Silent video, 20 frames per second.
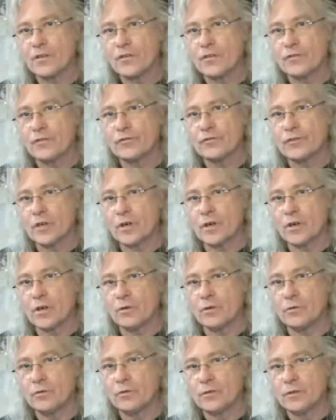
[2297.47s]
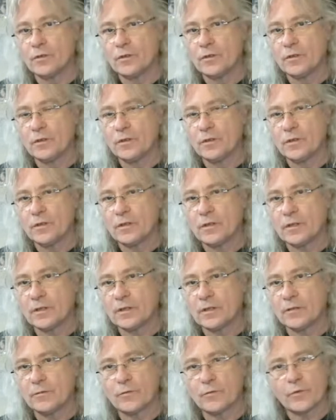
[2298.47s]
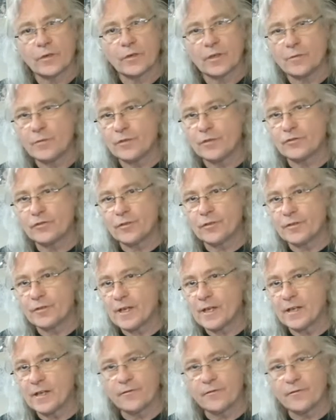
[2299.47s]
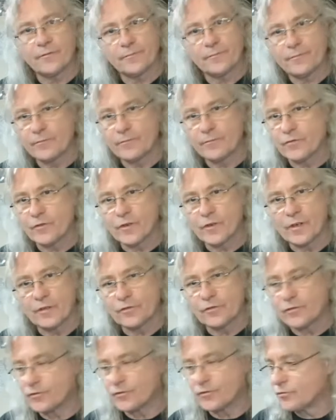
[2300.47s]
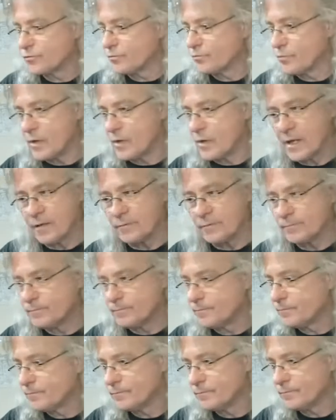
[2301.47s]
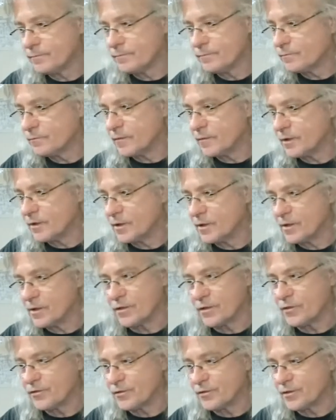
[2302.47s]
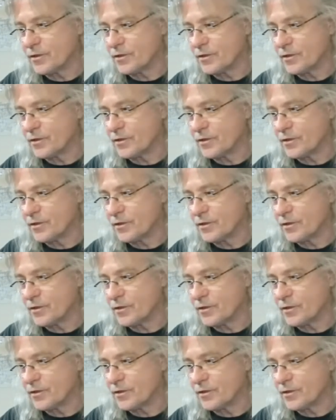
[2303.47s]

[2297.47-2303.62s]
So we're gonna miss you, Dave. It's man, it just